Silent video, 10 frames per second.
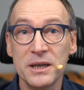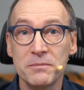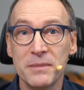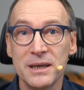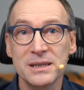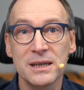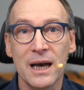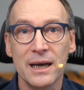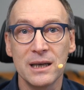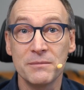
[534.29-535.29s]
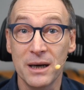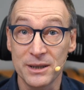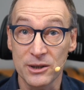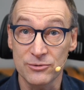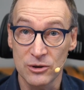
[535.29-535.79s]
it means I am
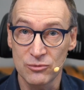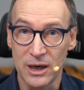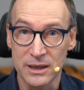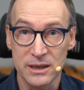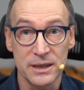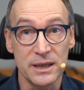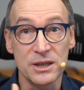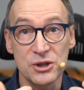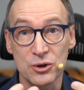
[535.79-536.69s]
at a granularity that is